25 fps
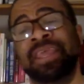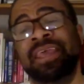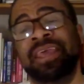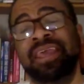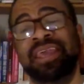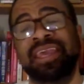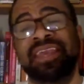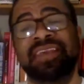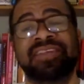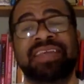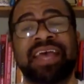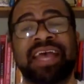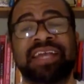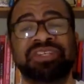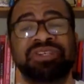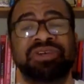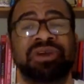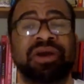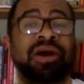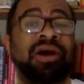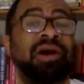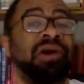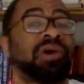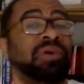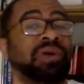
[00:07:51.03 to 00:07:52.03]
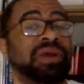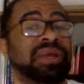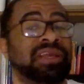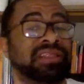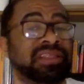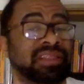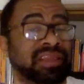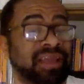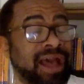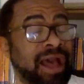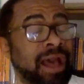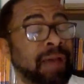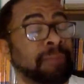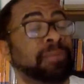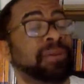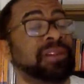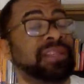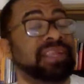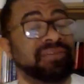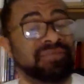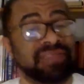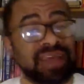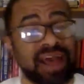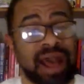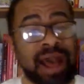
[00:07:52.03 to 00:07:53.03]
He's actually arguing, I
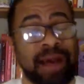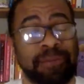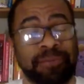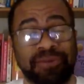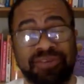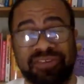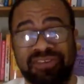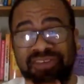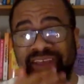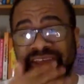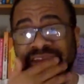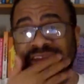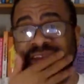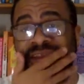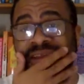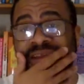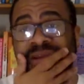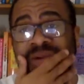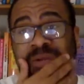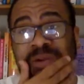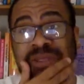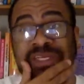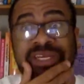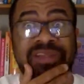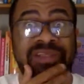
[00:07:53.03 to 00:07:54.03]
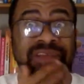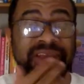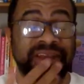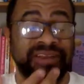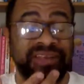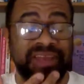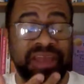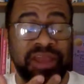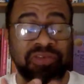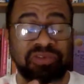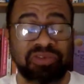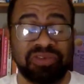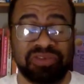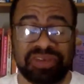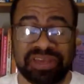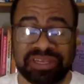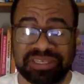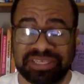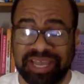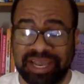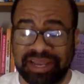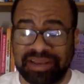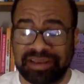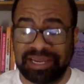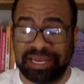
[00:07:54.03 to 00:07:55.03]
believe, the opposite, which I think is an interesting
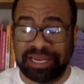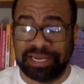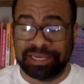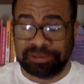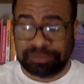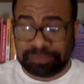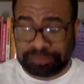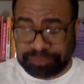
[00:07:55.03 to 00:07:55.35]
technique.